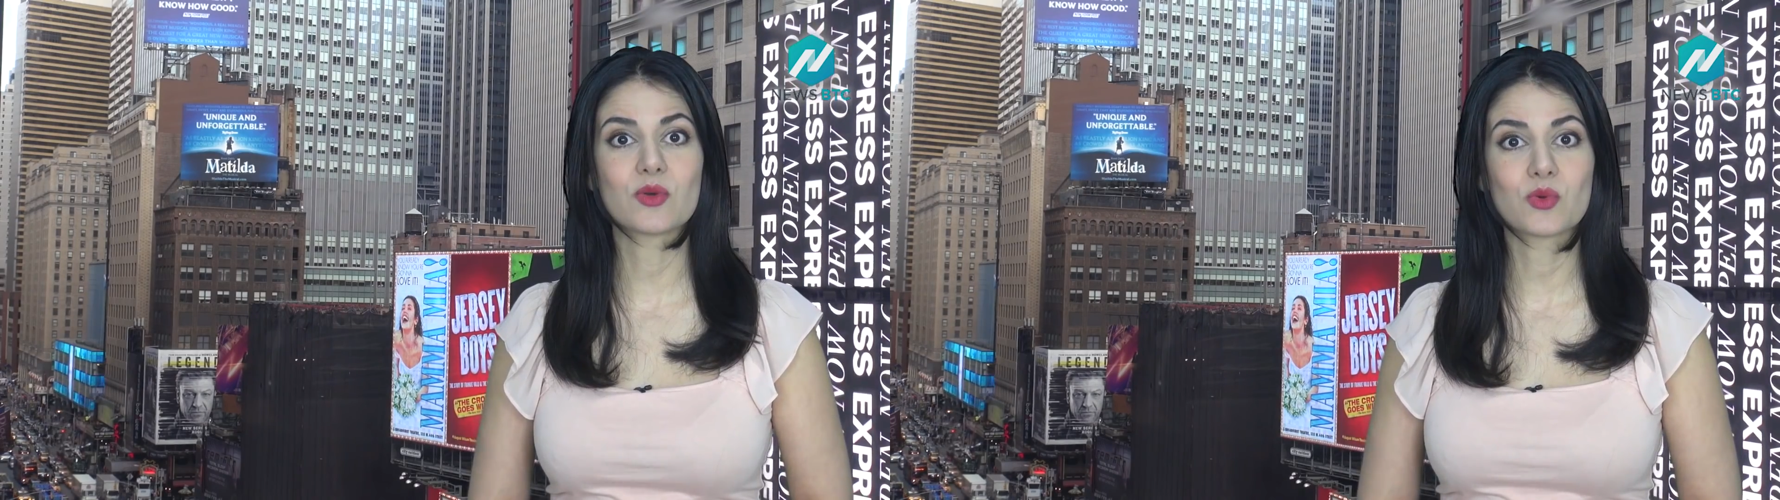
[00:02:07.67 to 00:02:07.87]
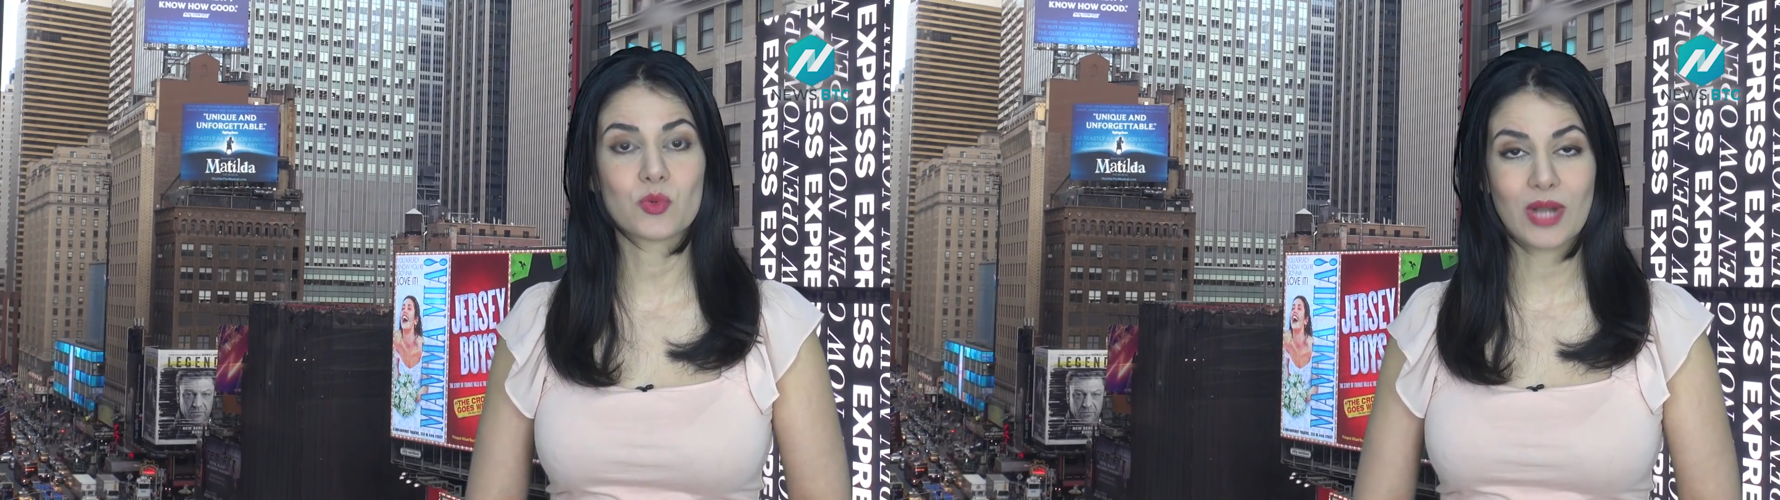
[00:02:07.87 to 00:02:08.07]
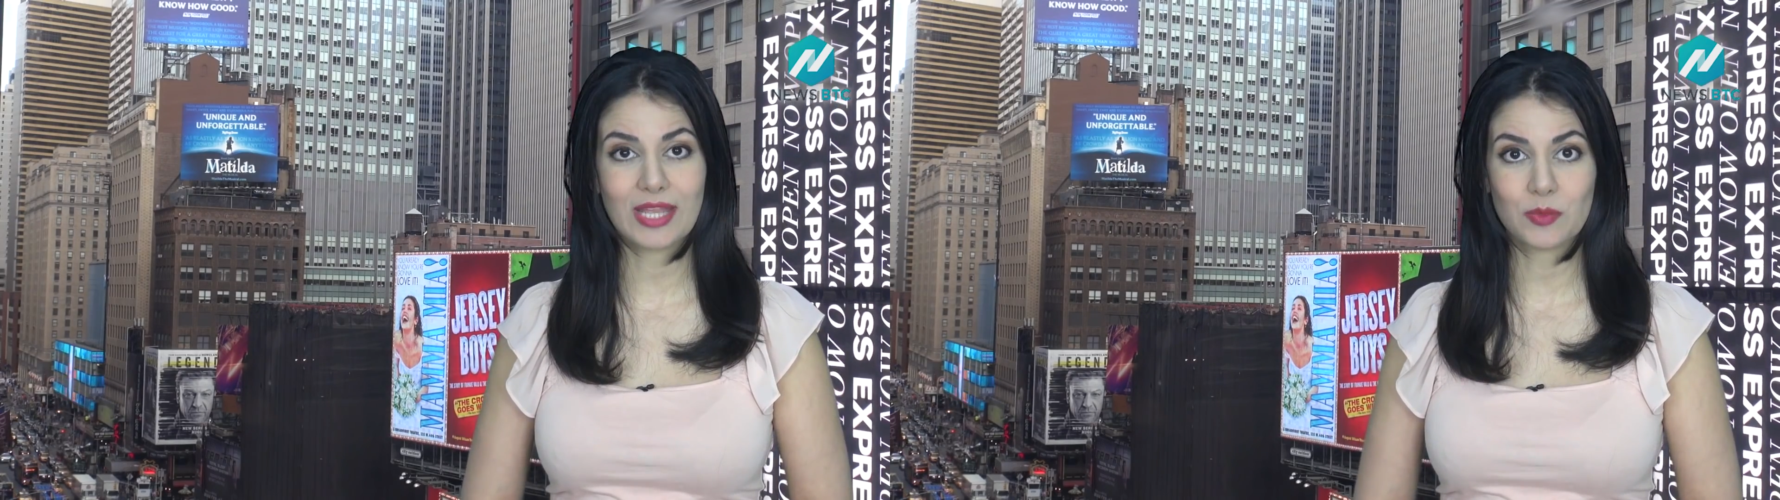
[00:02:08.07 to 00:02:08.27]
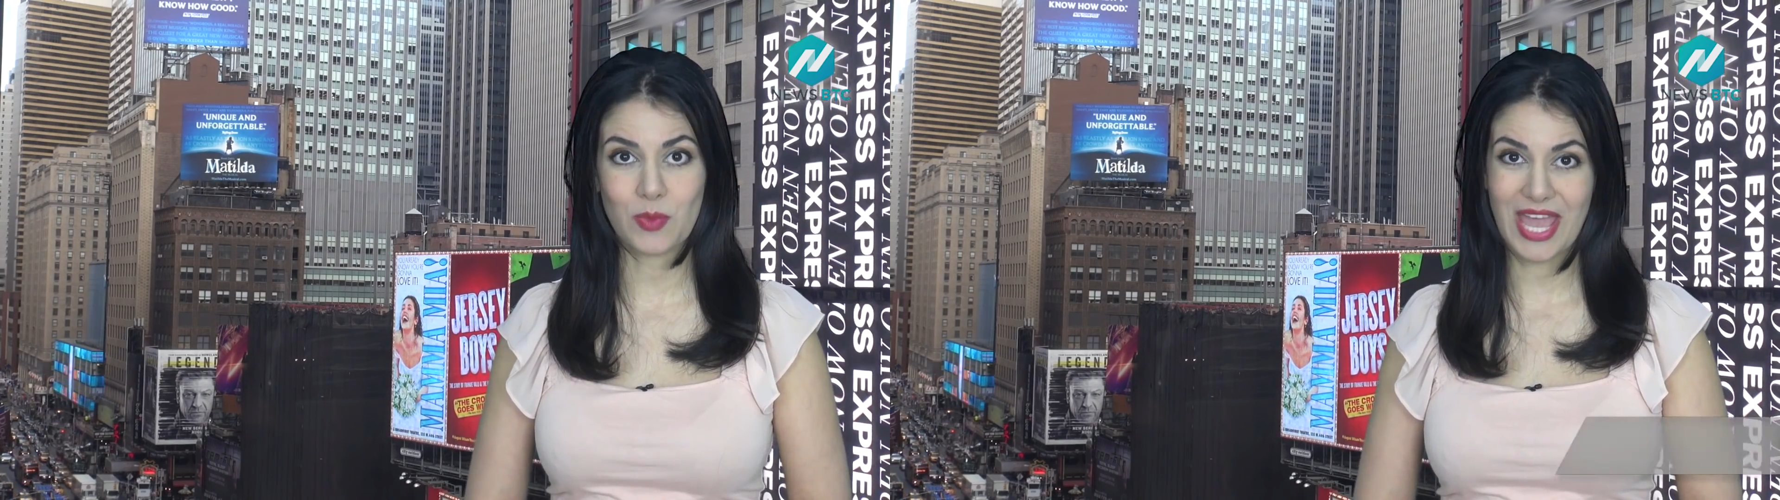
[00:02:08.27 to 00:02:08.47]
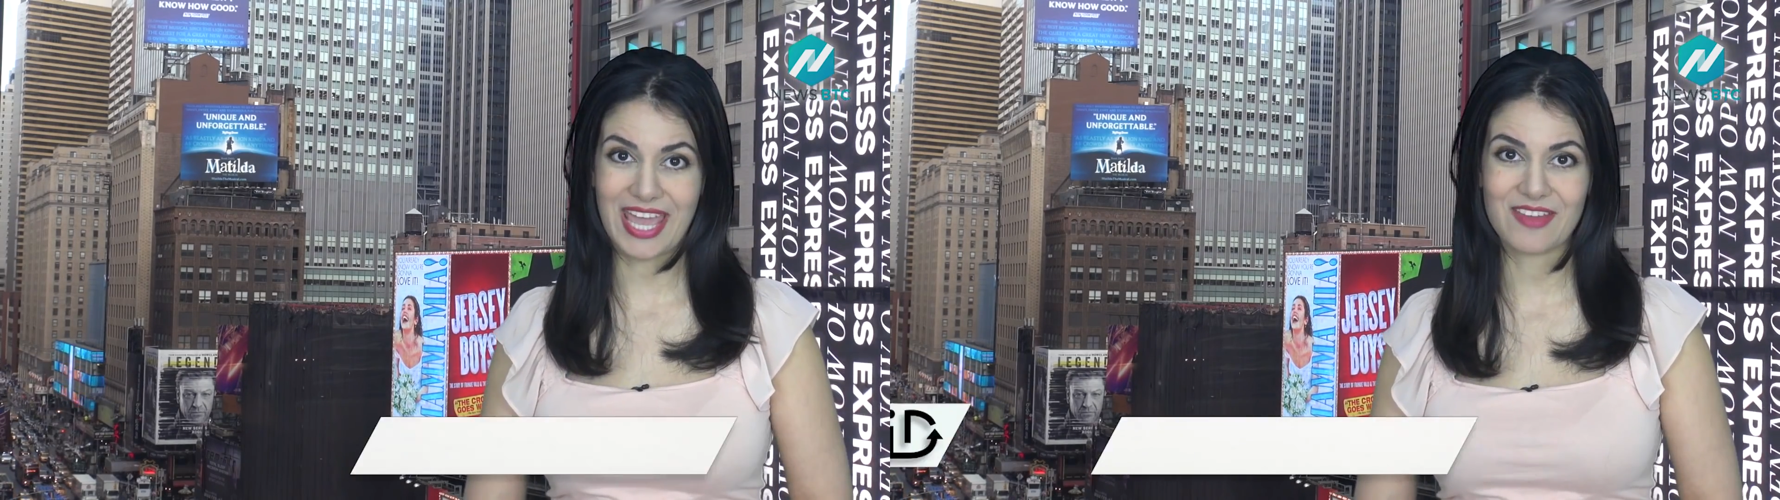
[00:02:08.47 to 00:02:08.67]
red
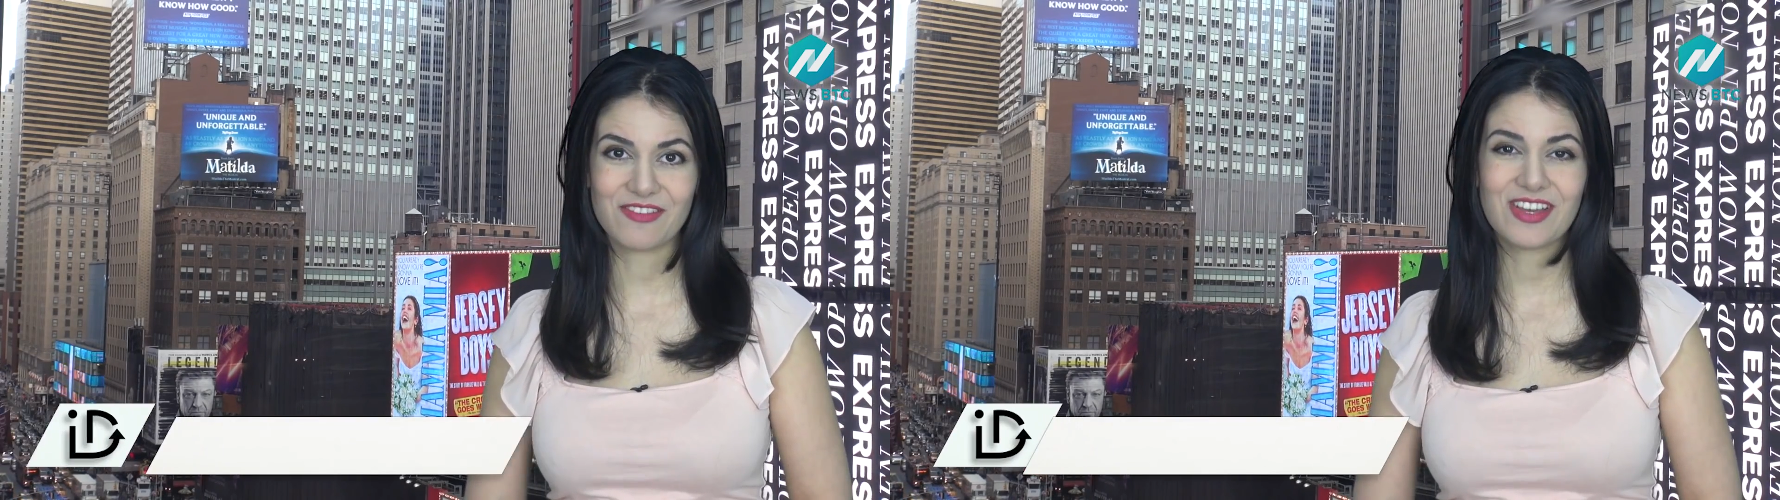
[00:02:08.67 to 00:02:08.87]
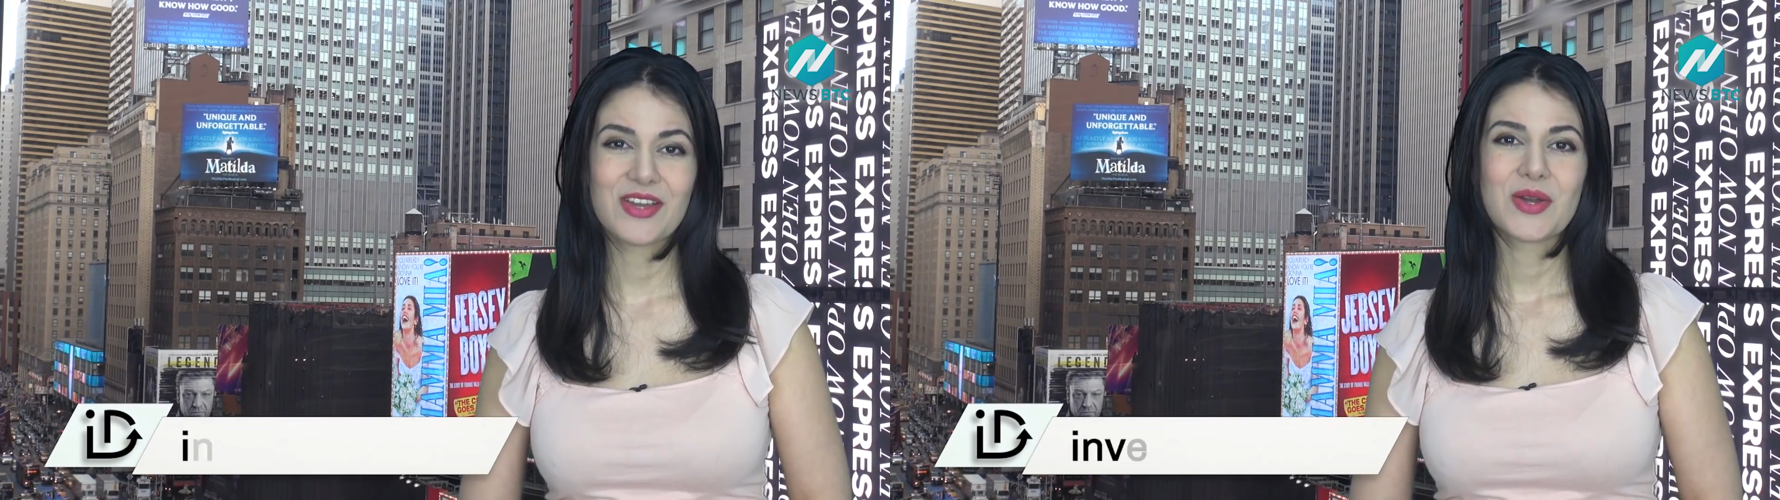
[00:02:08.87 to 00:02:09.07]
wave